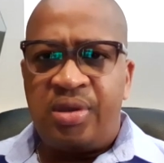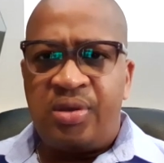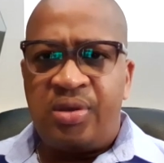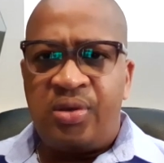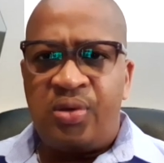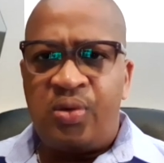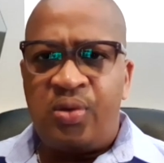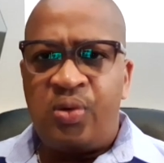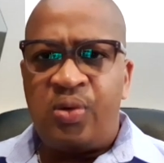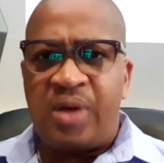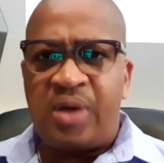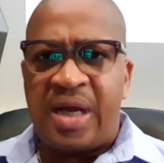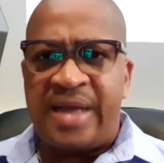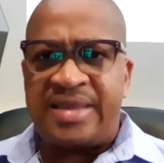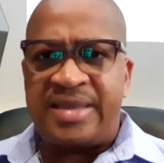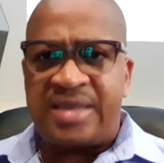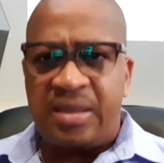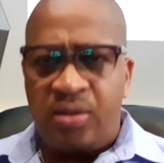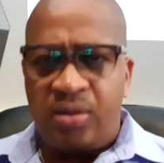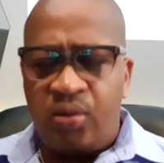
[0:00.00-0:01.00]
who I
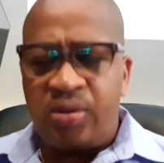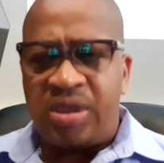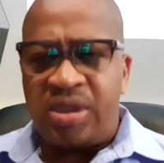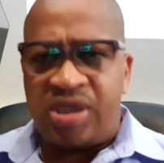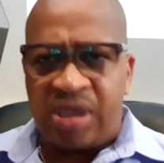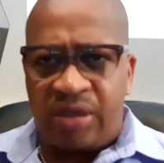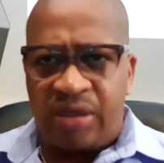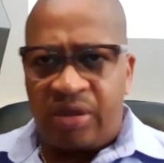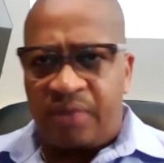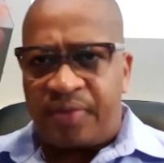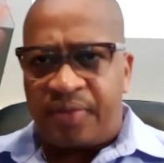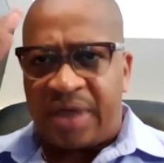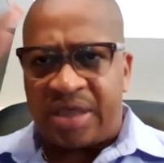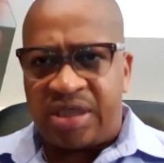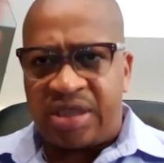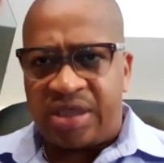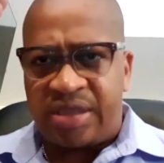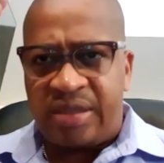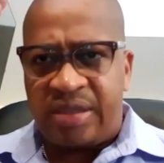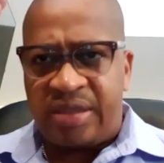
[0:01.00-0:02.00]
salute the general
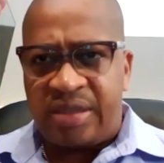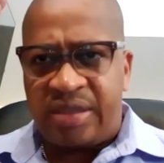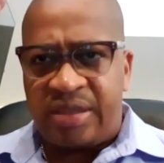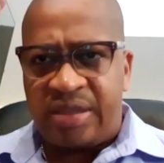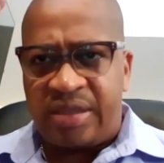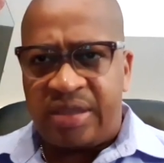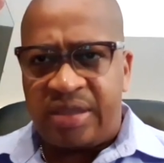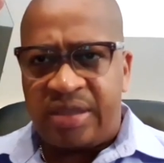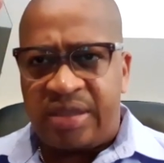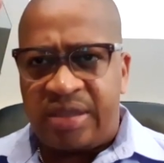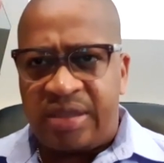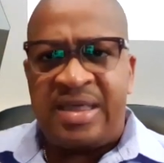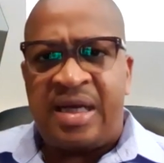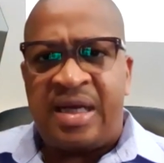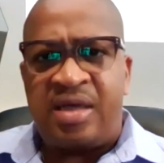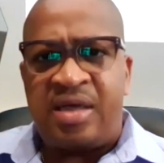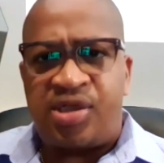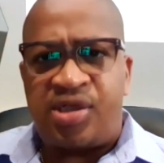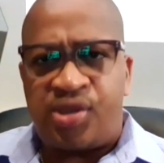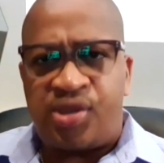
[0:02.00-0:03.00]
practitioners because they
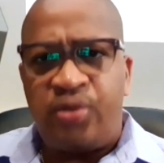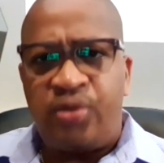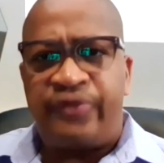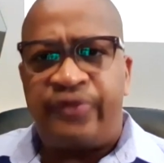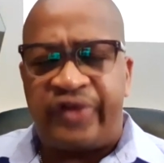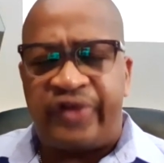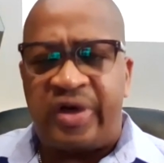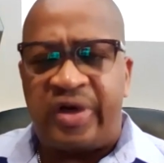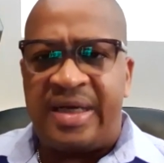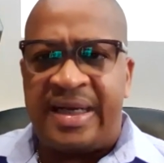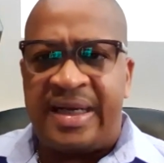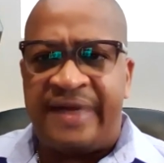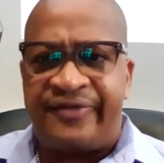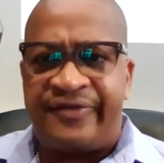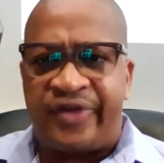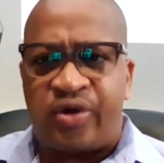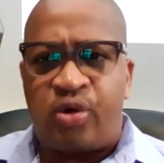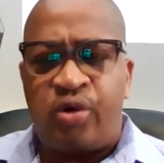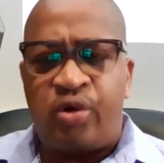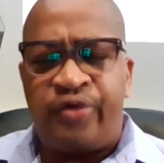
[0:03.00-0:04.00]
are the true frontline for
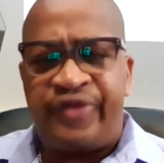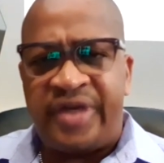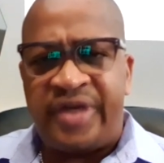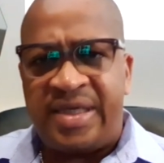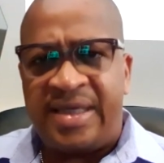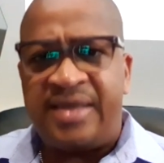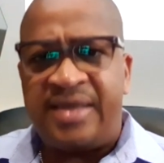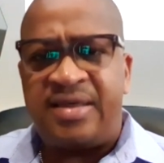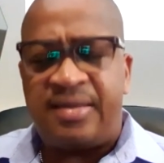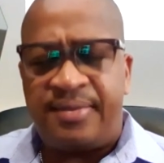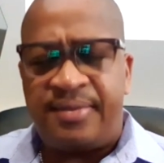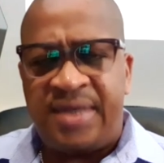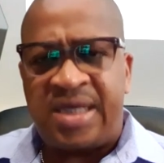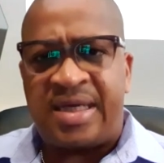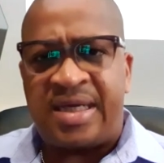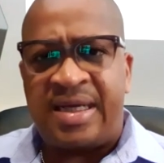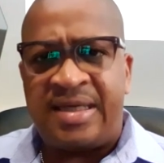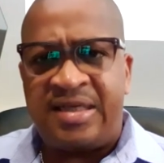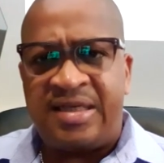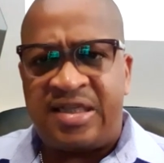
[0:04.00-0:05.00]
COVID in
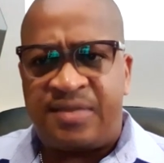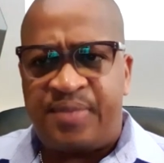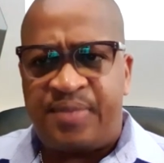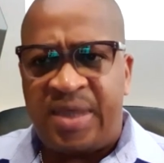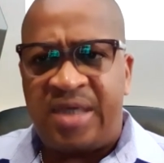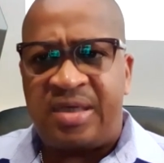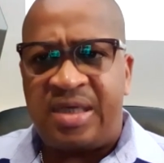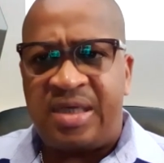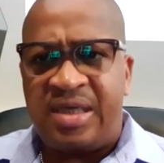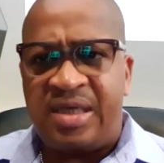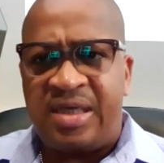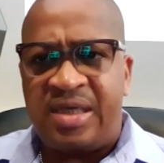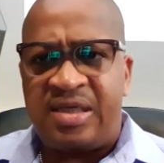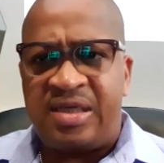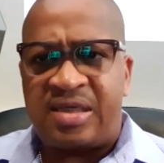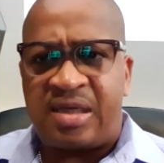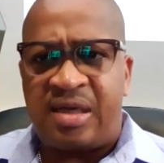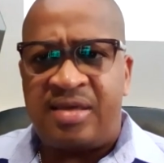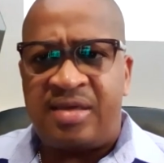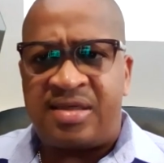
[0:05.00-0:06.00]
Jamaica as they speak, in the
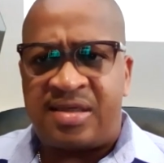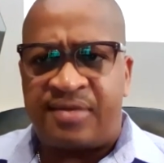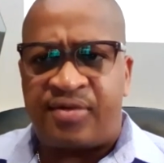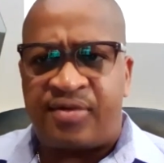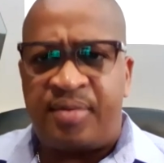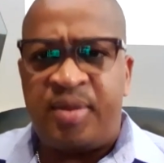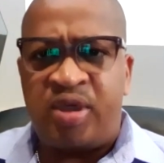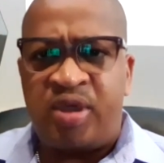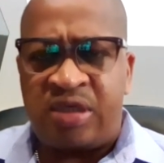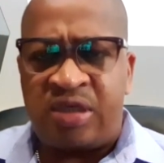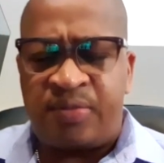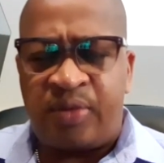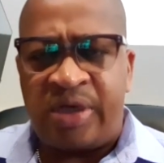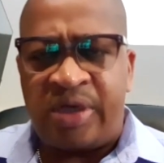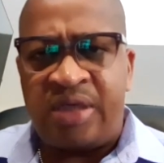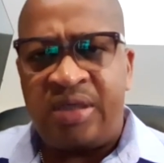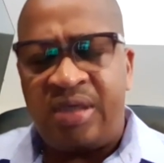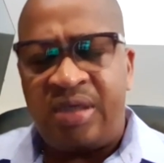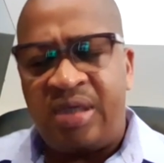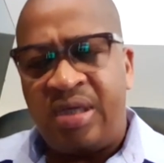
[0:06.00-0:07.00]
constant community spread.
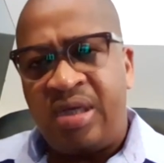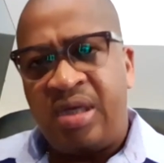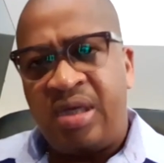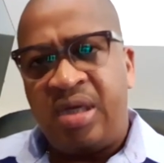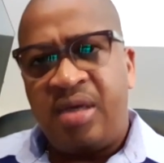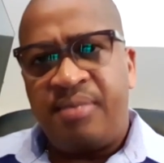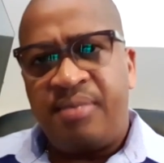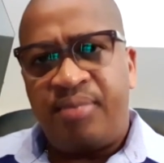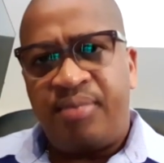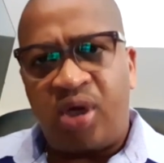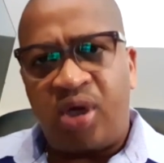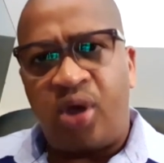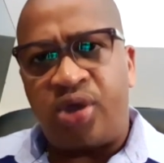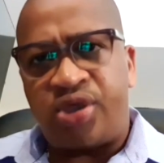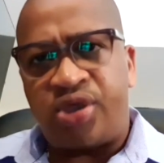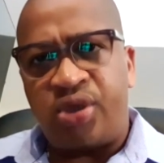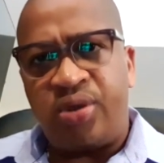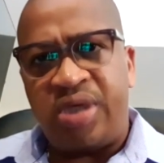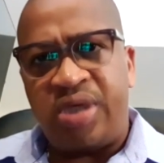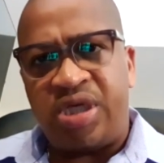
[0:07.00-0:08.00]
But
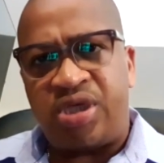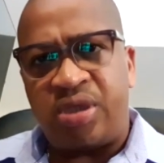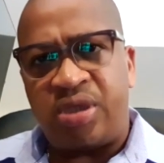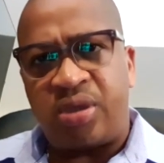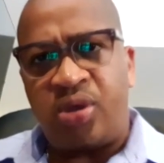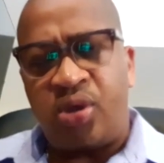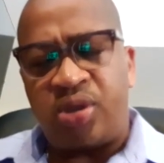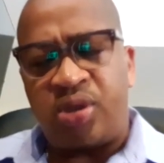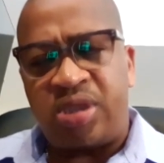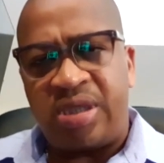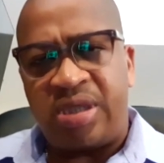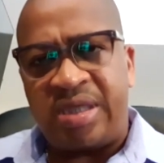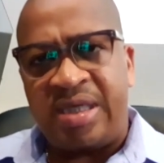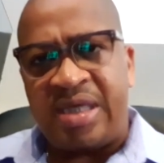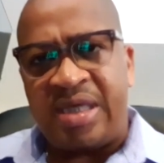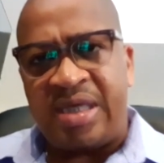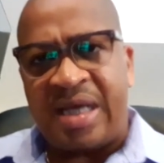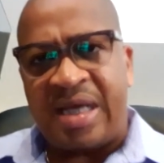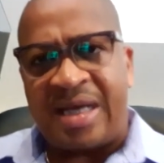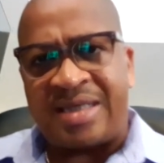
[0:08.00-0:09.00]
also they should go to the
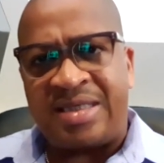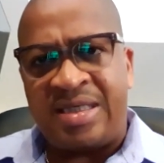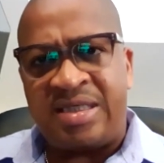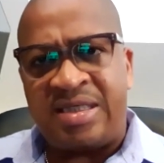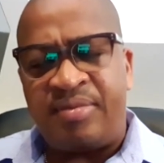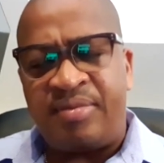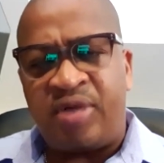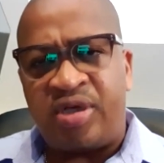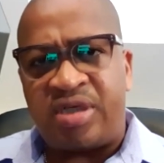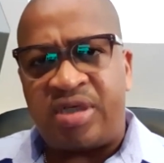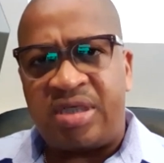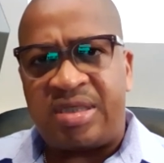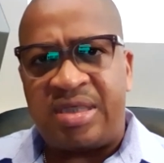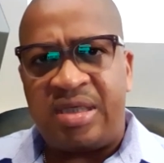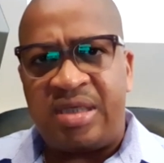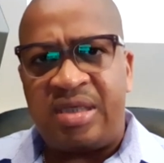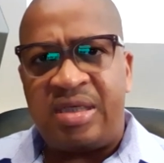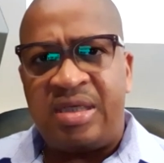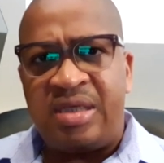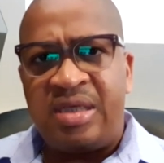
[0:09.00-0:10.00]
accident emergency
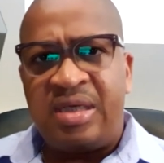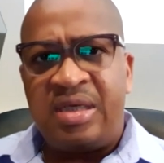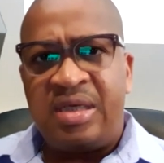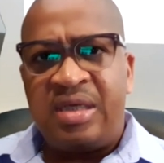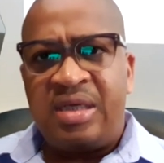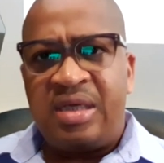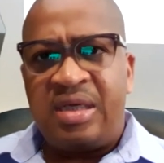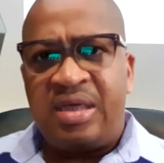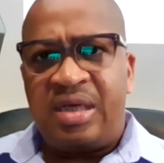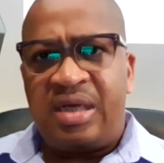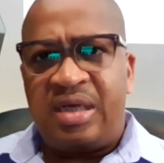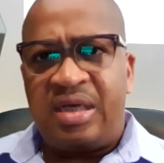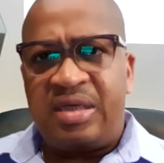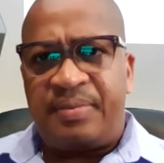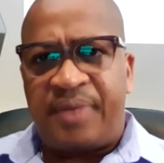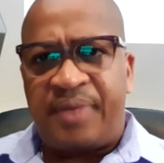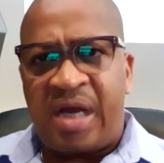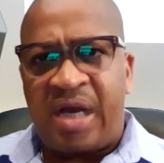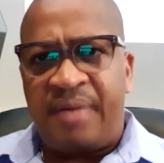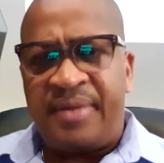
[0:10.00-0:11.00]

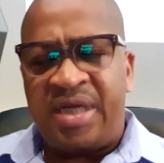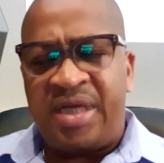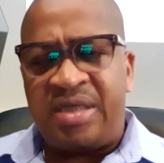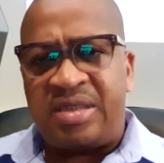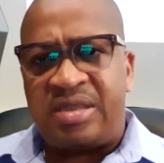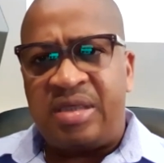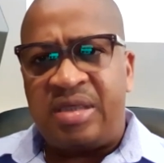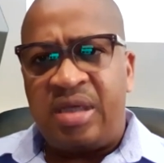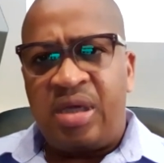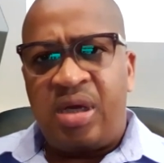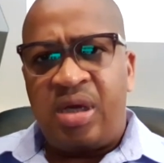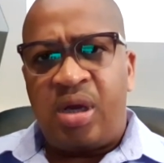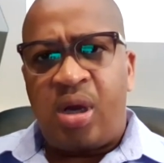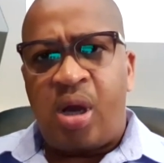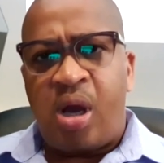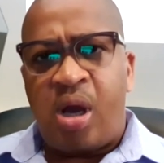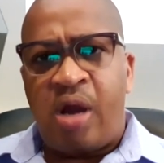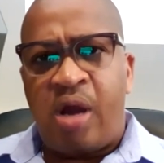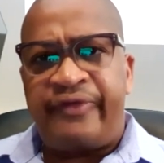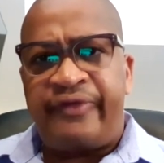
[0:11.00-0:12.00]
departments
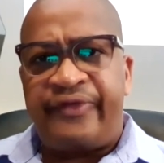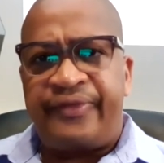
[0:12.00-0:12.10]
of